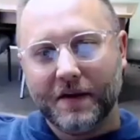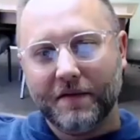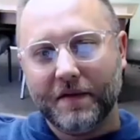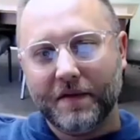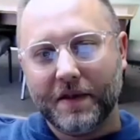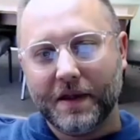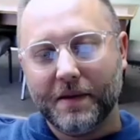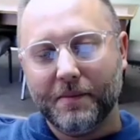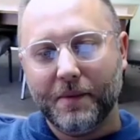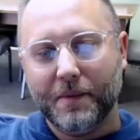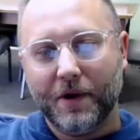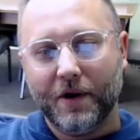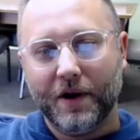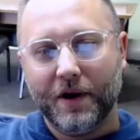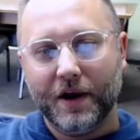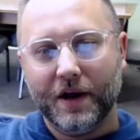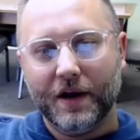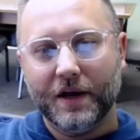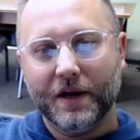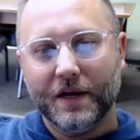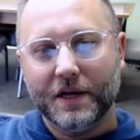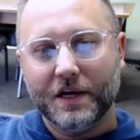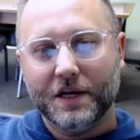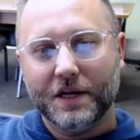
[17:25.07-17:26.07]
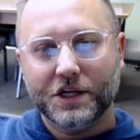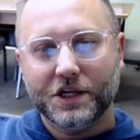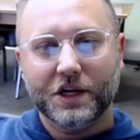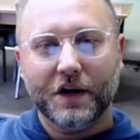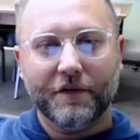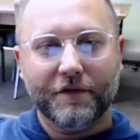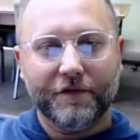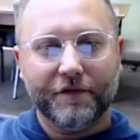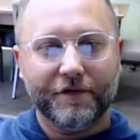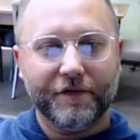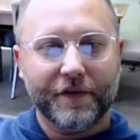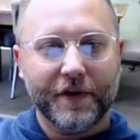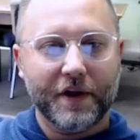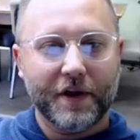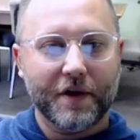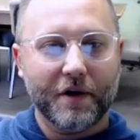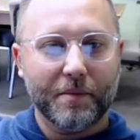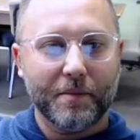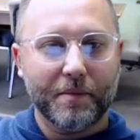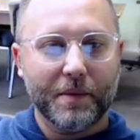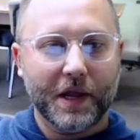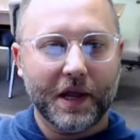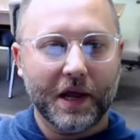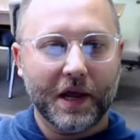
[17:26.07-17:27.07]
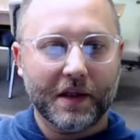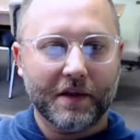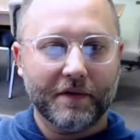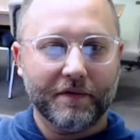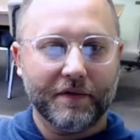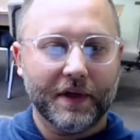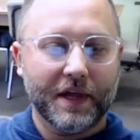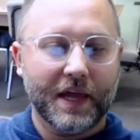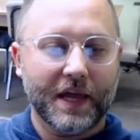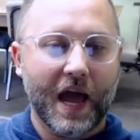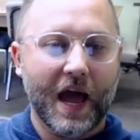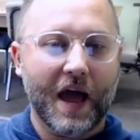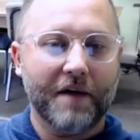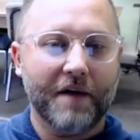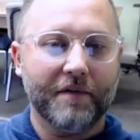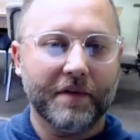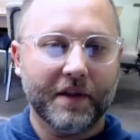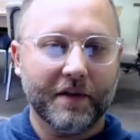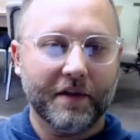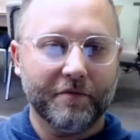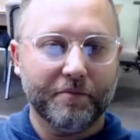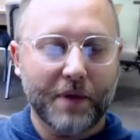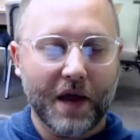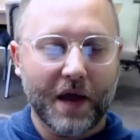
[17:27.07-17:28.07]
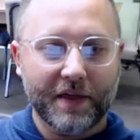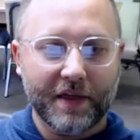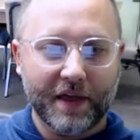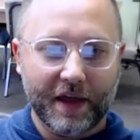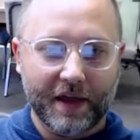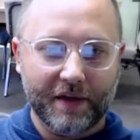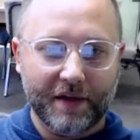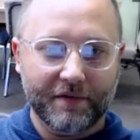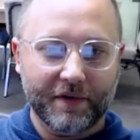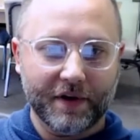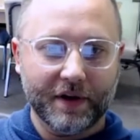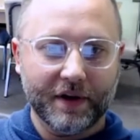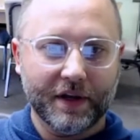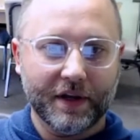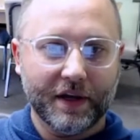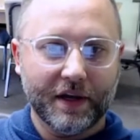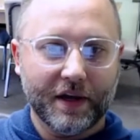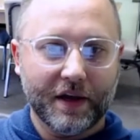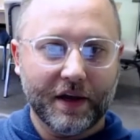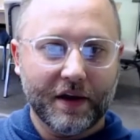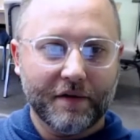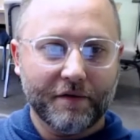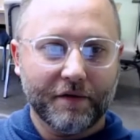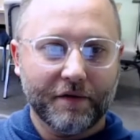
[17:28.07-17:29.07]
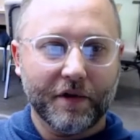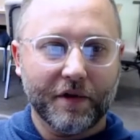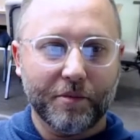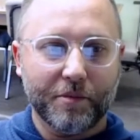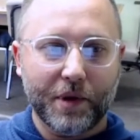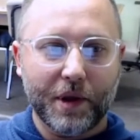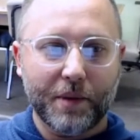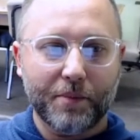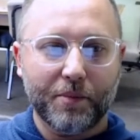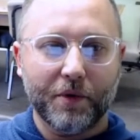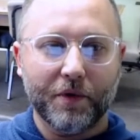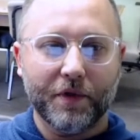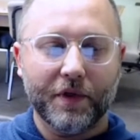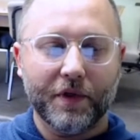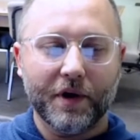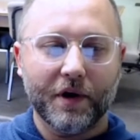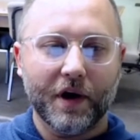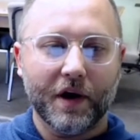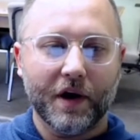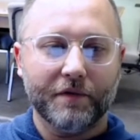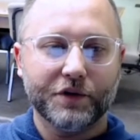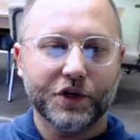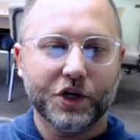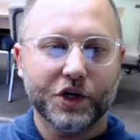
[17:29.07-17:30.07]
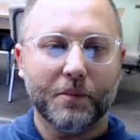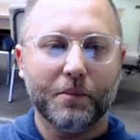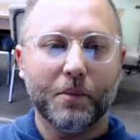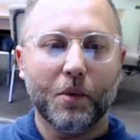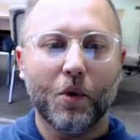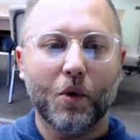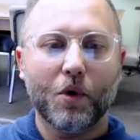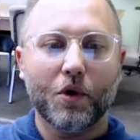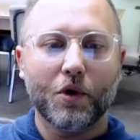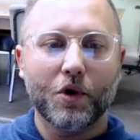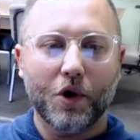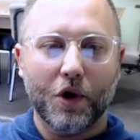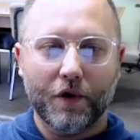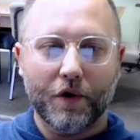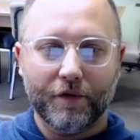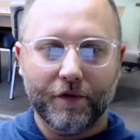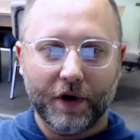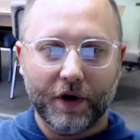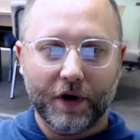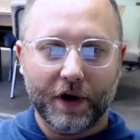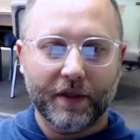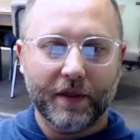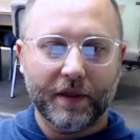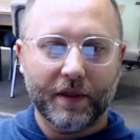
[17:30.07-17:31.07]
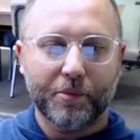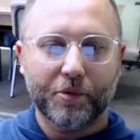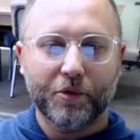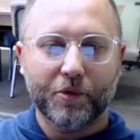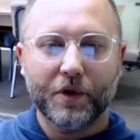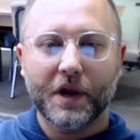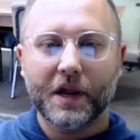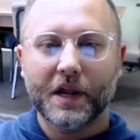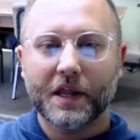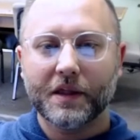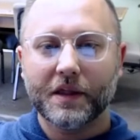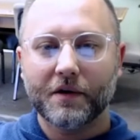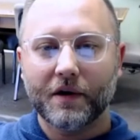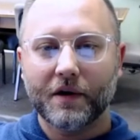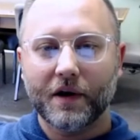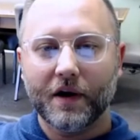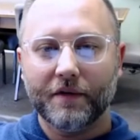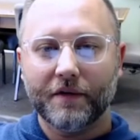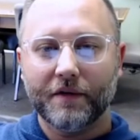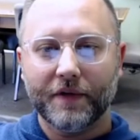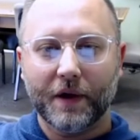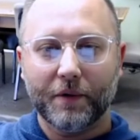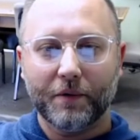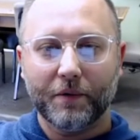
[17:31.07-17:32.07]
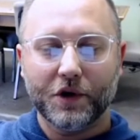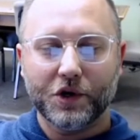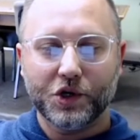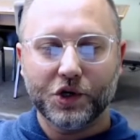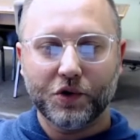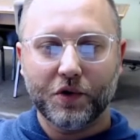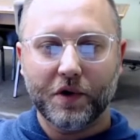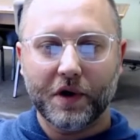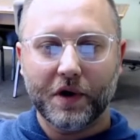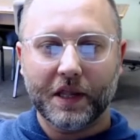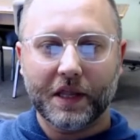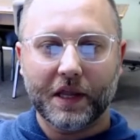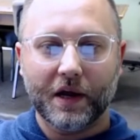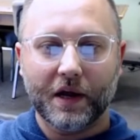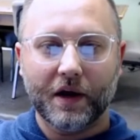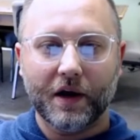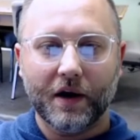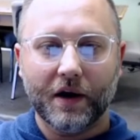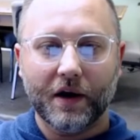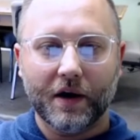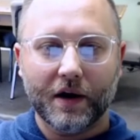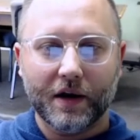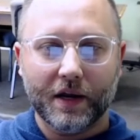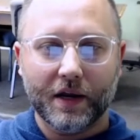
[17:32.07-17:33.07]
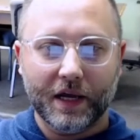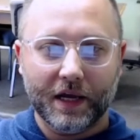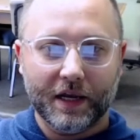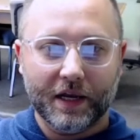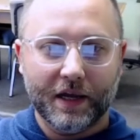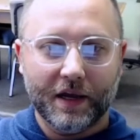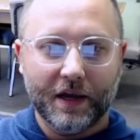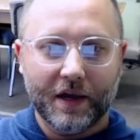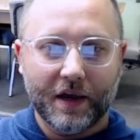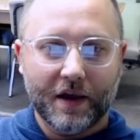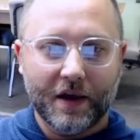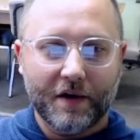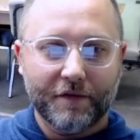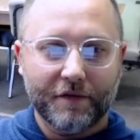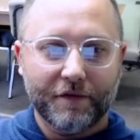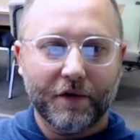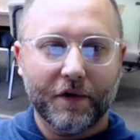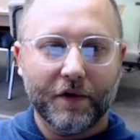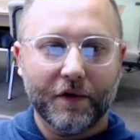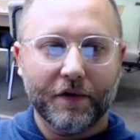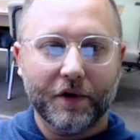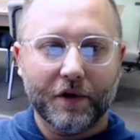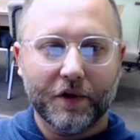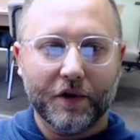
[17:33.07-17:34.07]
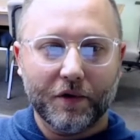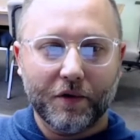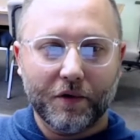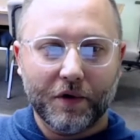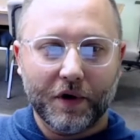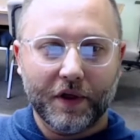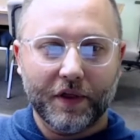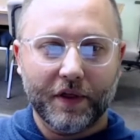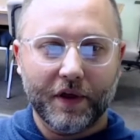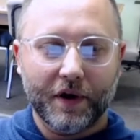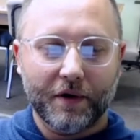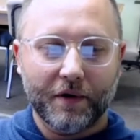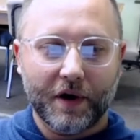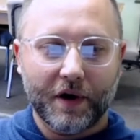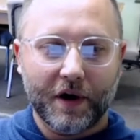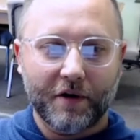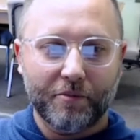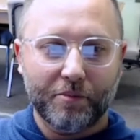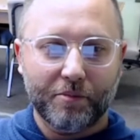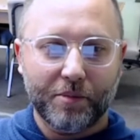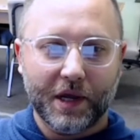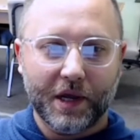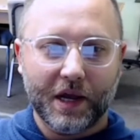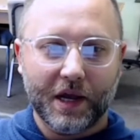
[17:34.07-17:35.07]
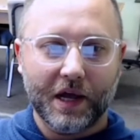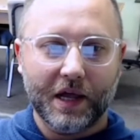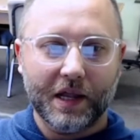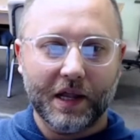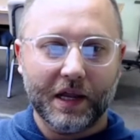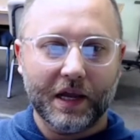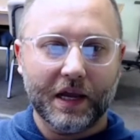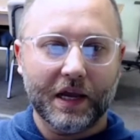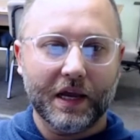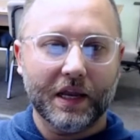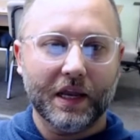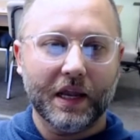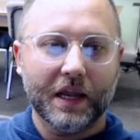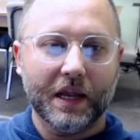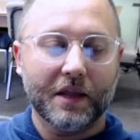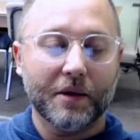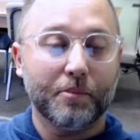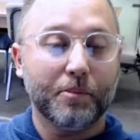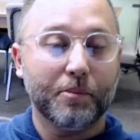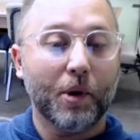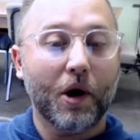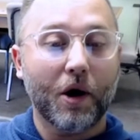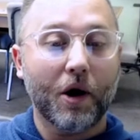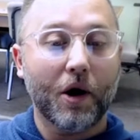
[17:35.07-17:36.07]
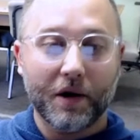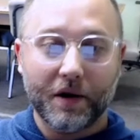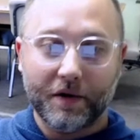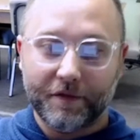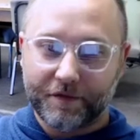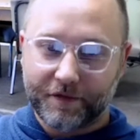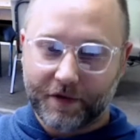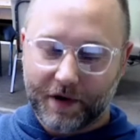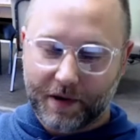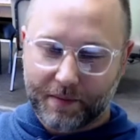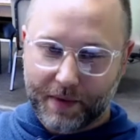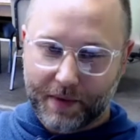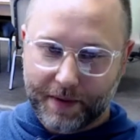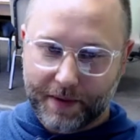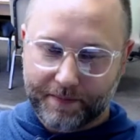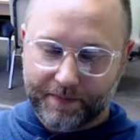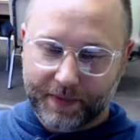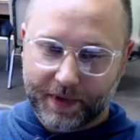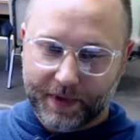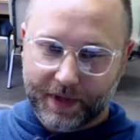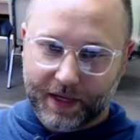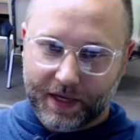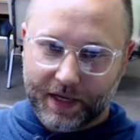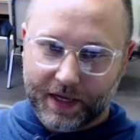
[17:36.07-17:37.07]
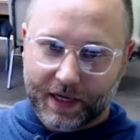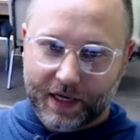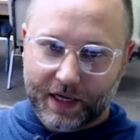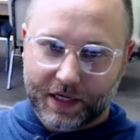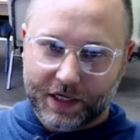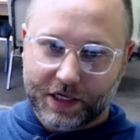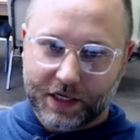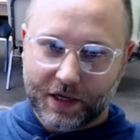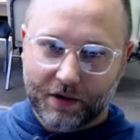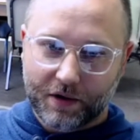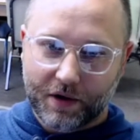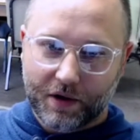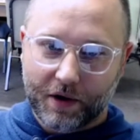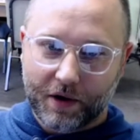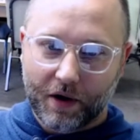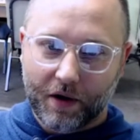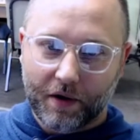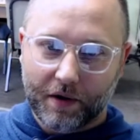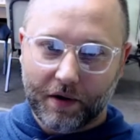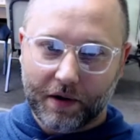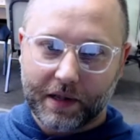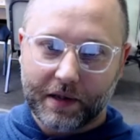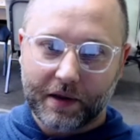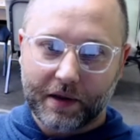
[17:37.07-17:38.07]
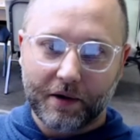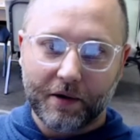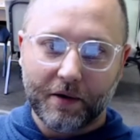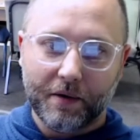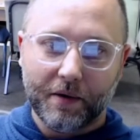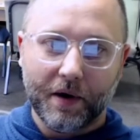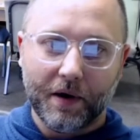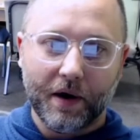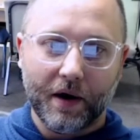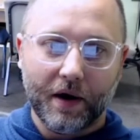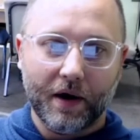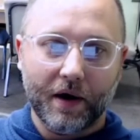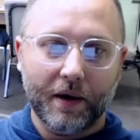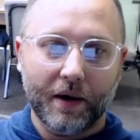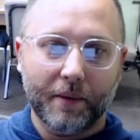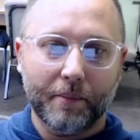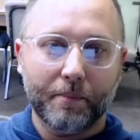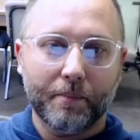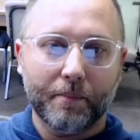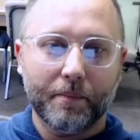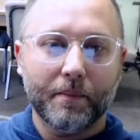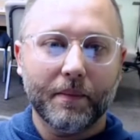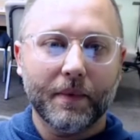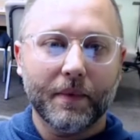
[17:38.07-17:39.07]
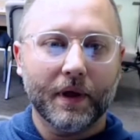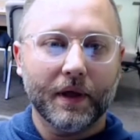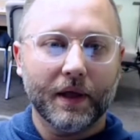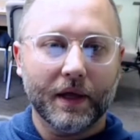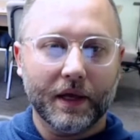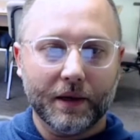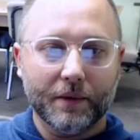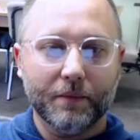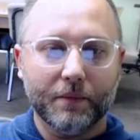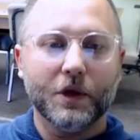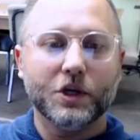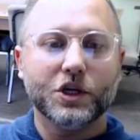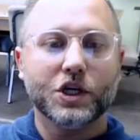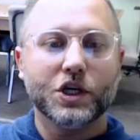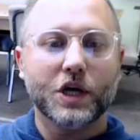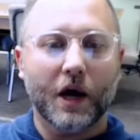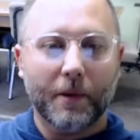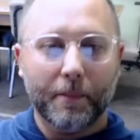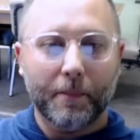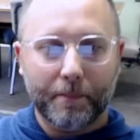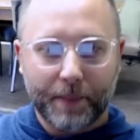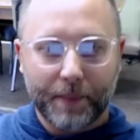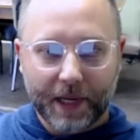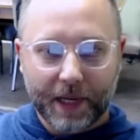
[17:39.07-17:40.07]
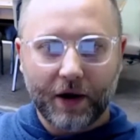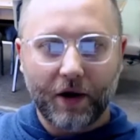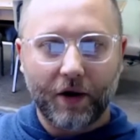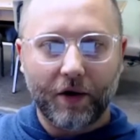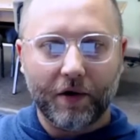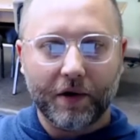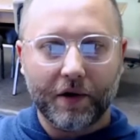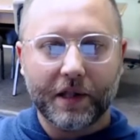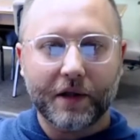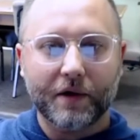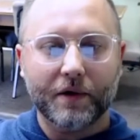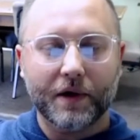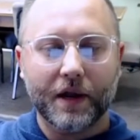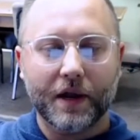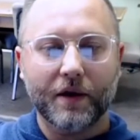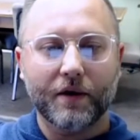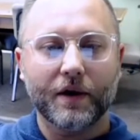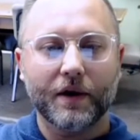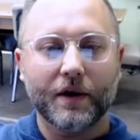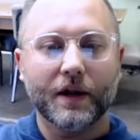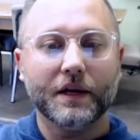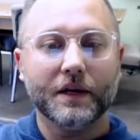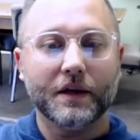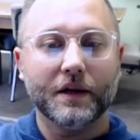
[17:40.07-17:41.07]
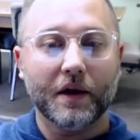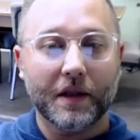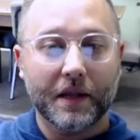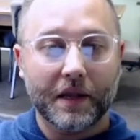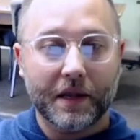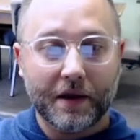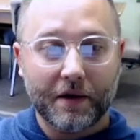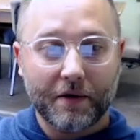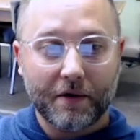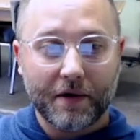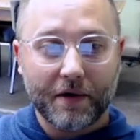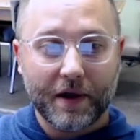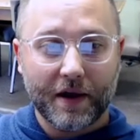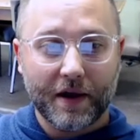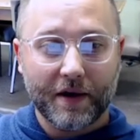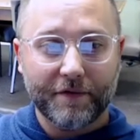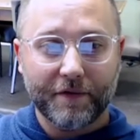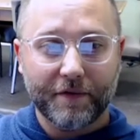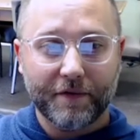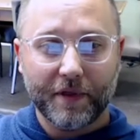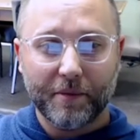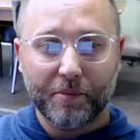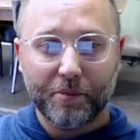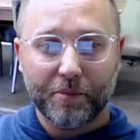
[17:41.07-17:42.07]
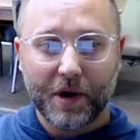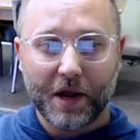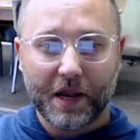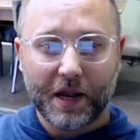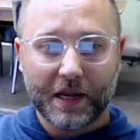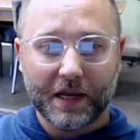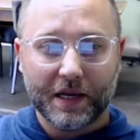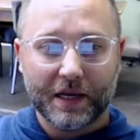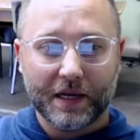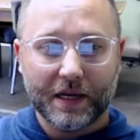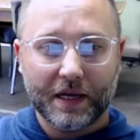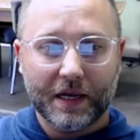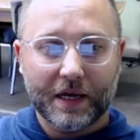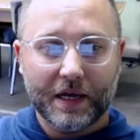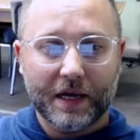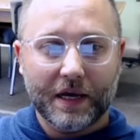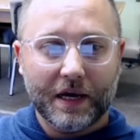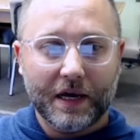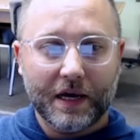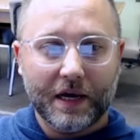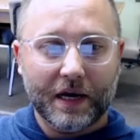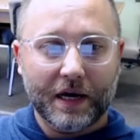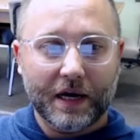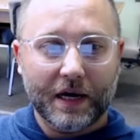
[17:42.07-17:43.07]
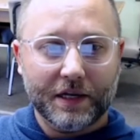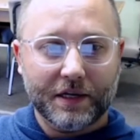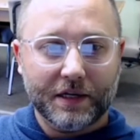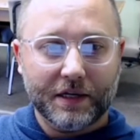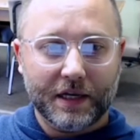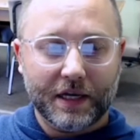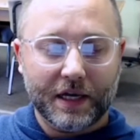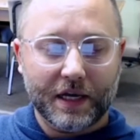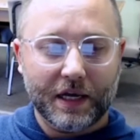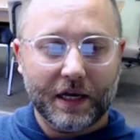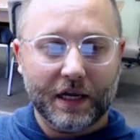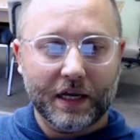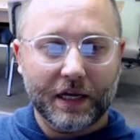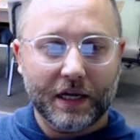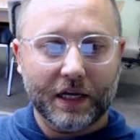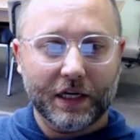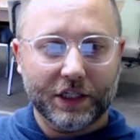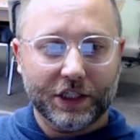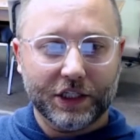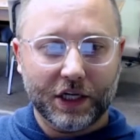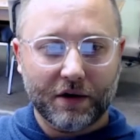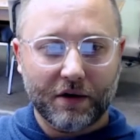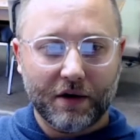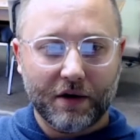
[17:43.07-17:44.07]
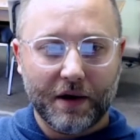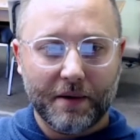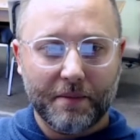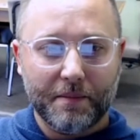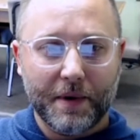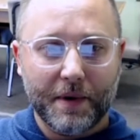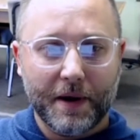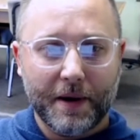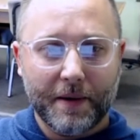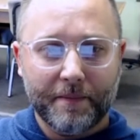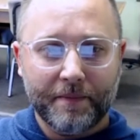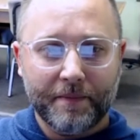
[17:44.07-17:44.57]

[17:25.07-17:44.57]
of Samaria shall fear because of the calves of Bethaven, for the people thereof shall mourn over it, and the priests thereof that rejoiced on it for the glory thereof, because it is departed from it. It shall also uh, it, it, shall be also carried unto Assyria for the present uh, to King Jareb